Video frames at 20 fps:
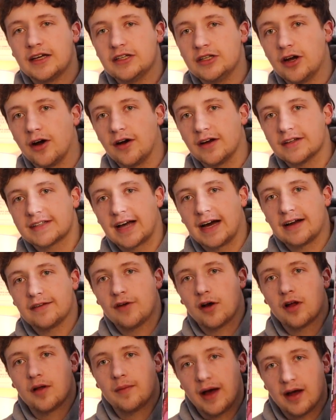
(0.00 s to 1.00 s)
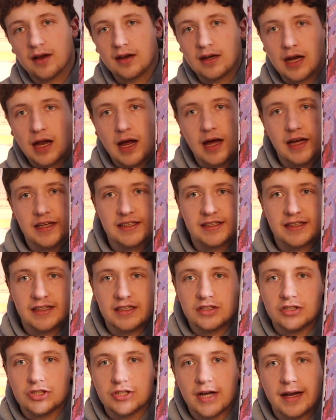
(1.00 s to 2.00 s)
you know, it's kind of all about lust
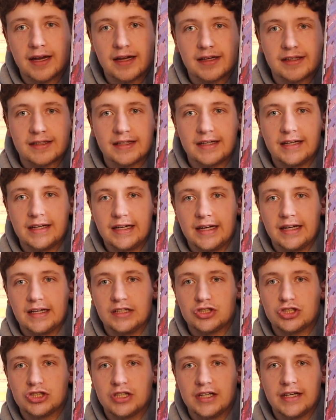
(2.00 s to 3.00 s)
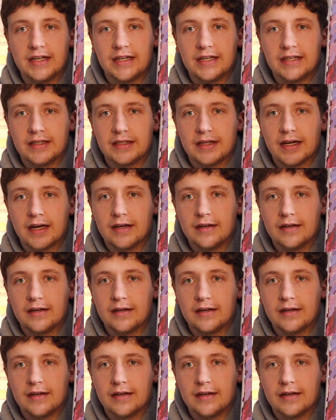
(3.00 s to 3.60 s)
and jealousy and cheating,